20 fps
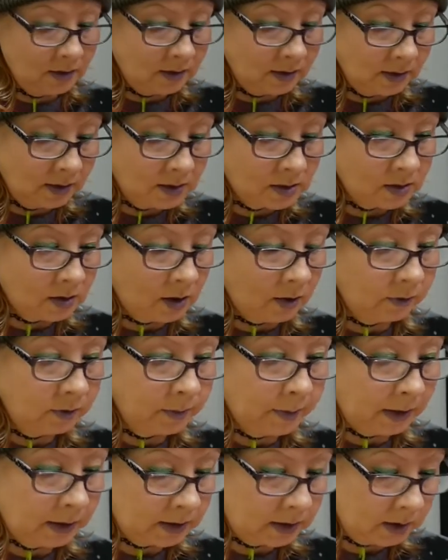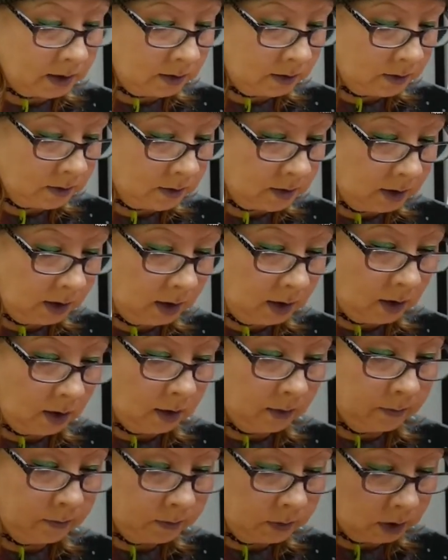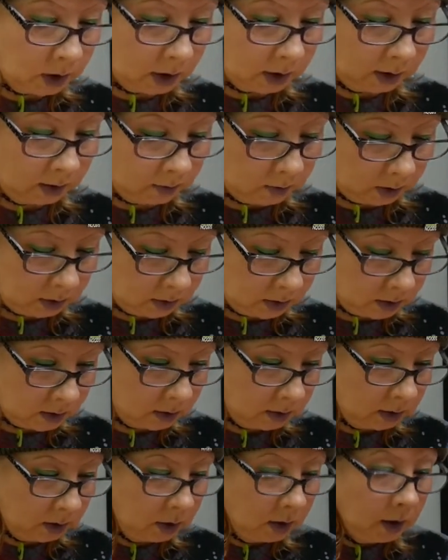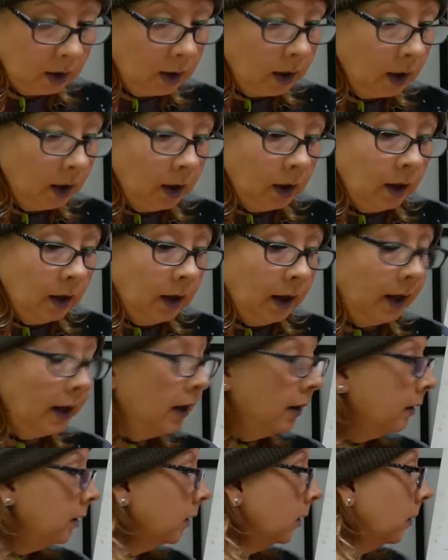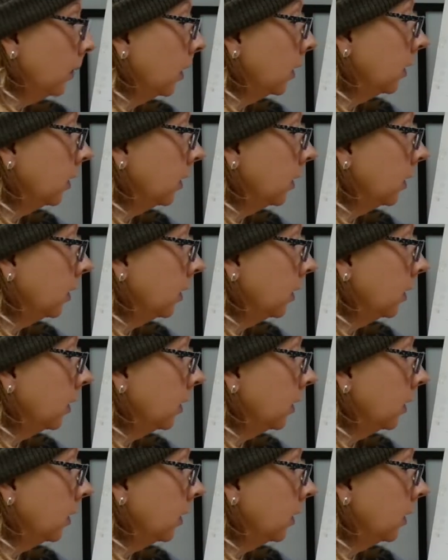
these soft pastels, the chalky ones. And what